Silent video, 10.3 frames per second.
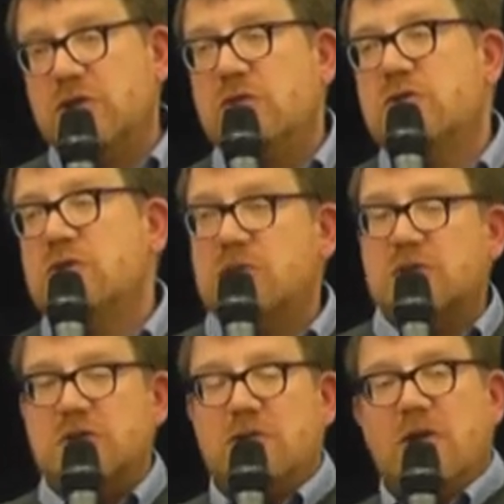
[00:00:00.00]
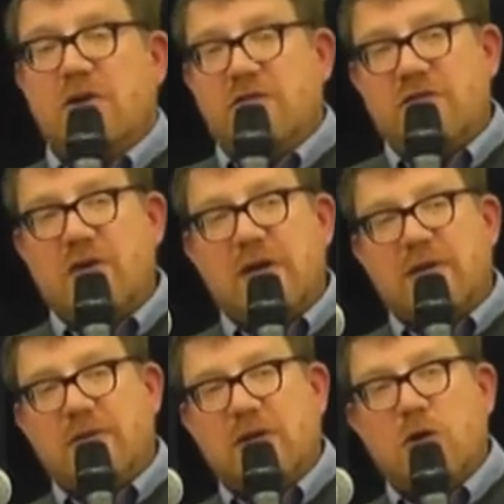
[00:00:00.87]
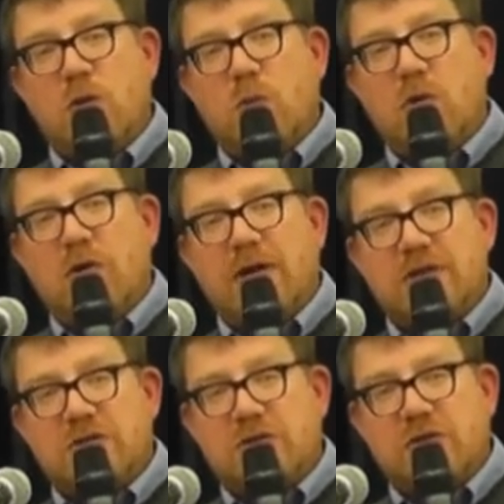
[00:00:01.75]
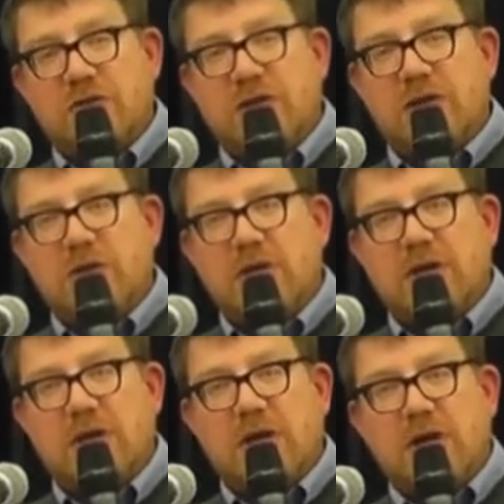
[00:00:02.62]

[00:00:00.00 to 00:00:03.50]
use them to fight the Cold War against the Soviet Union.